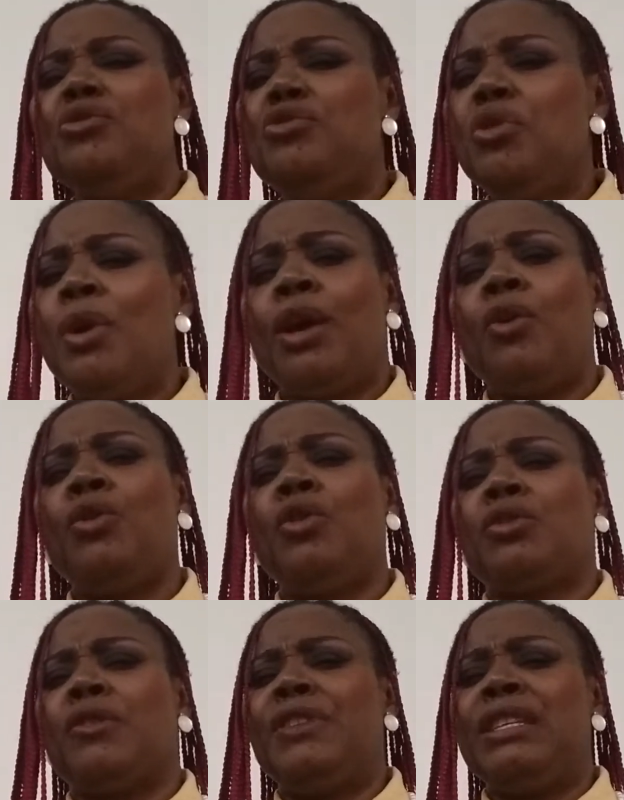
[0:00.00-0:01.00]
You know, a whole
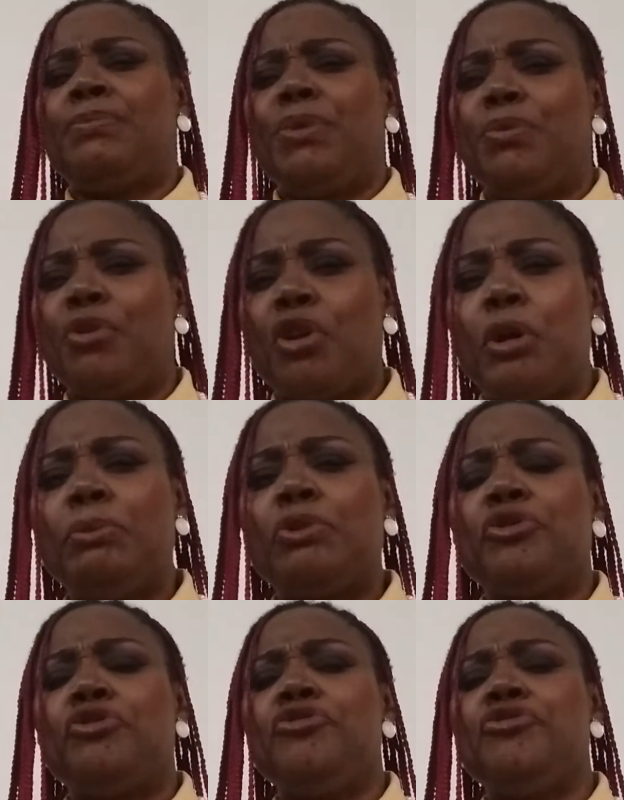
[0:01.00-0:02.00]
lot of these people come
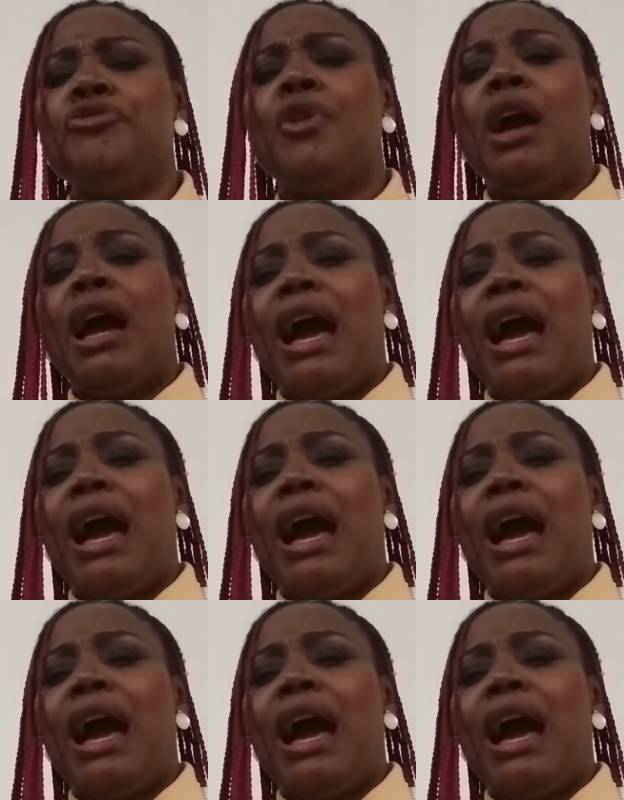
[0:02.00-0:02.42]
to you